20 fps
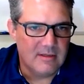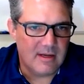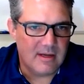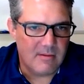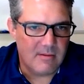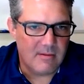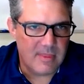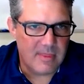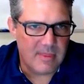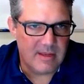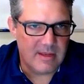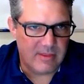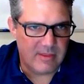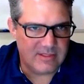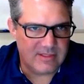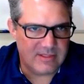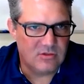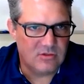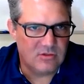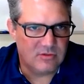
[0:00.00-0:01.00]
Um, you know,
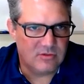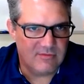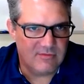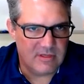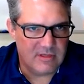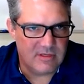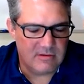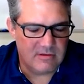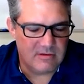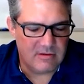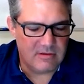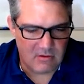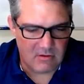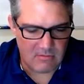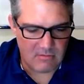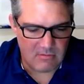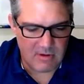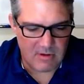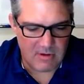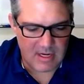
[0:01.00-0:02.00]
that's driven, you
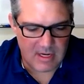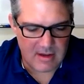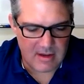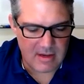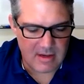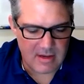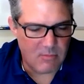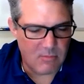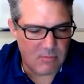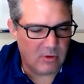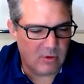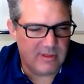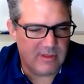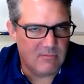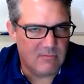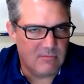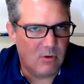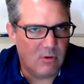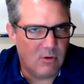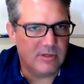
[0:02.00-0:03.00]
know, uh, import,
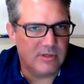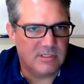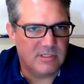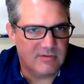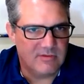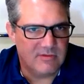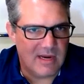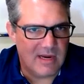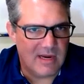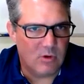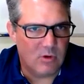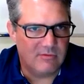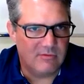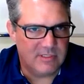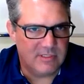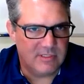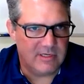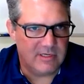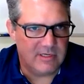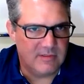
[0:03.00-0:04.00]
the importance of
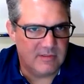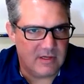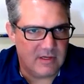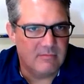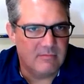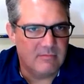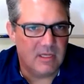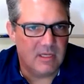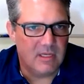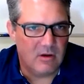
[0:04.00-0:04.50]
network resiliency.